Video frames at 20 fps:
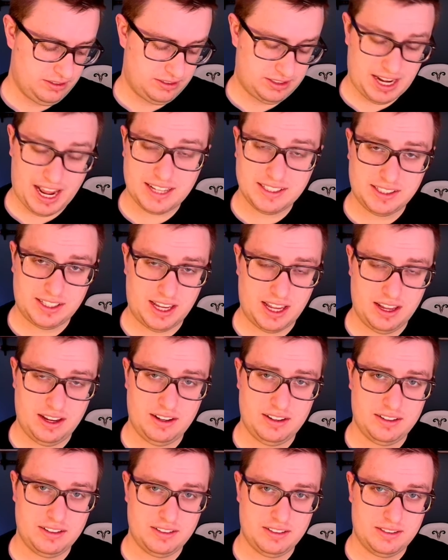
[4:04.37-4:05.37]
test
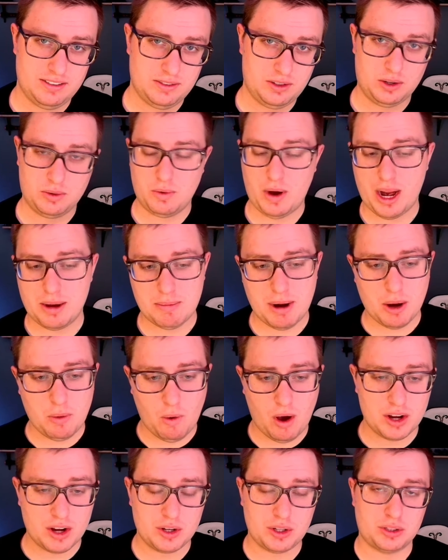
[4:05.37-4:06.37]
kit or ran my
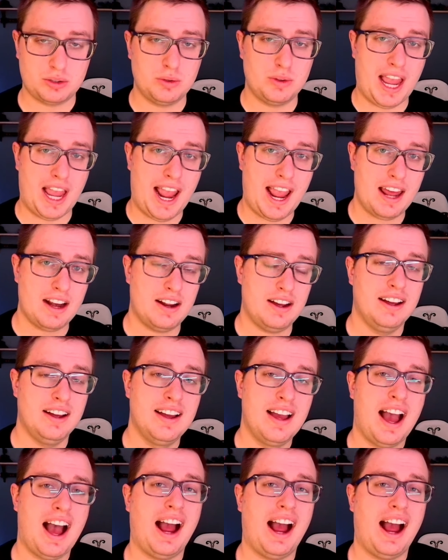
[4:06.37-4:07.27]
water through the Hanna,